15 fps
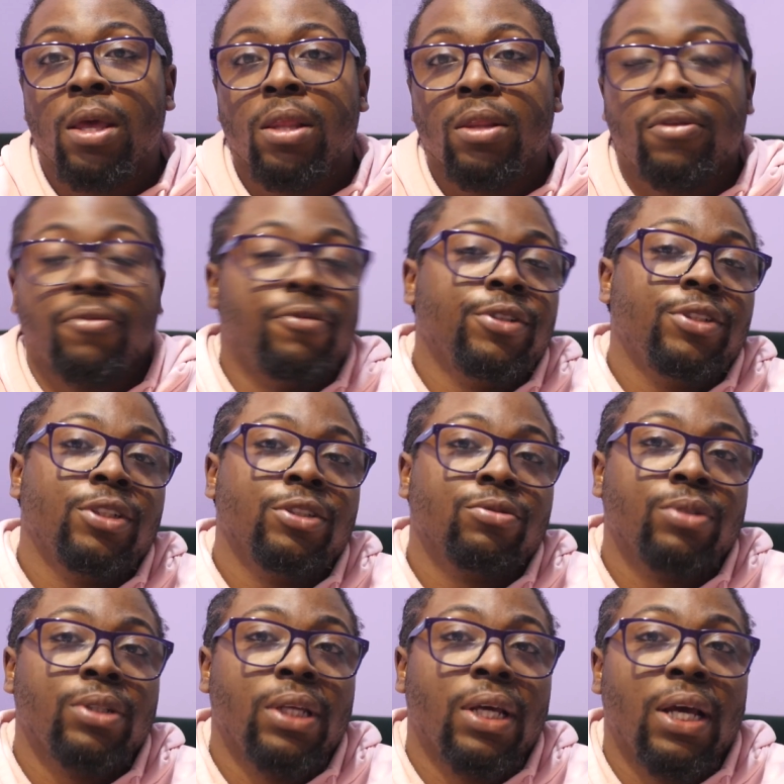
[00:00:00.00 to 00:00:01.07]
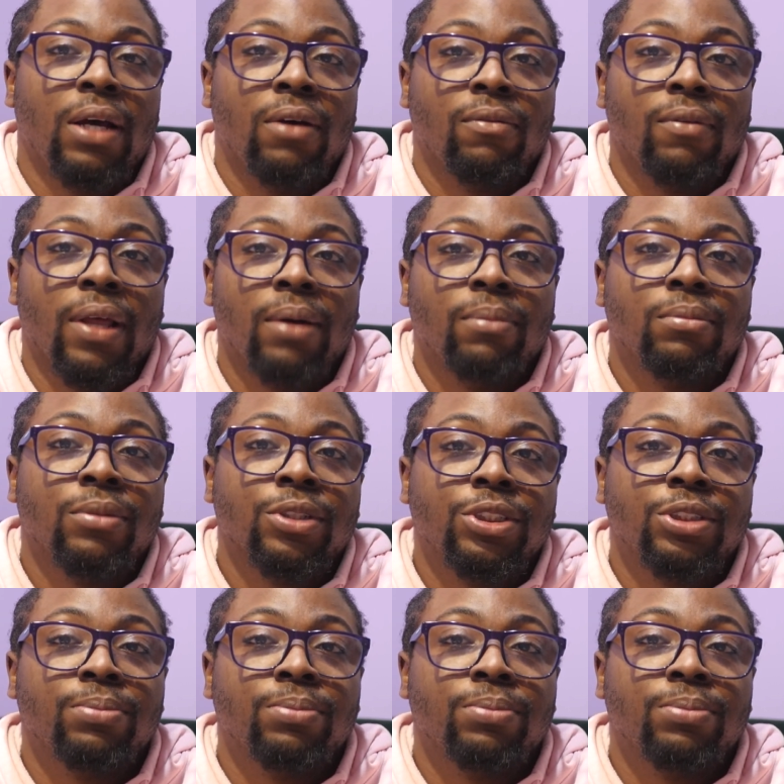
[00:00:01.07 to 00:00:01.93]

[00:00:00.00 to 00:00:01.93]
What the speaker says: the fish doesn't really have that much